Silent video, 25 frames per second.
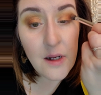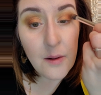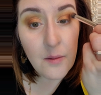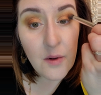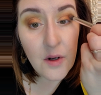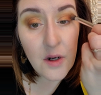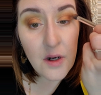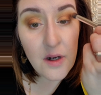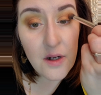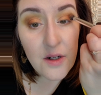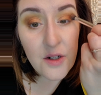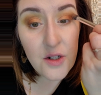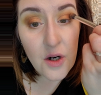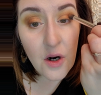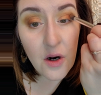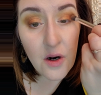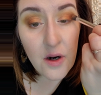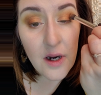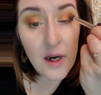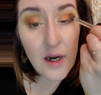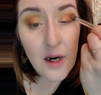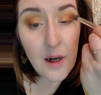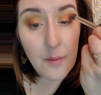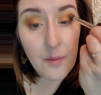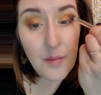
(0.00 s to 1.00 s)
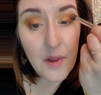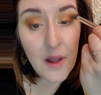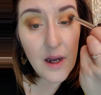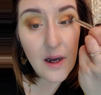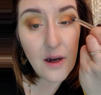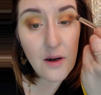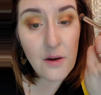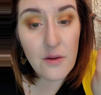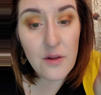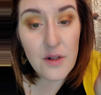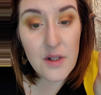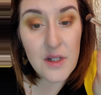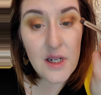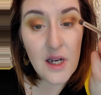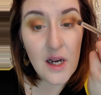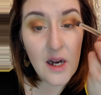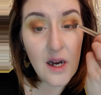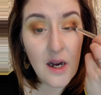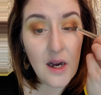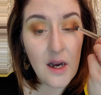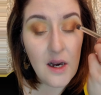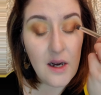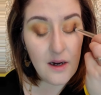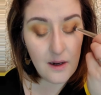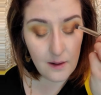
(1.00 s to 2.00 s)
I'm going to darken up the
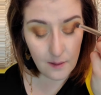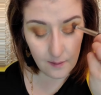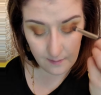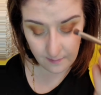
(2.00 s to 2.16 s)
outside.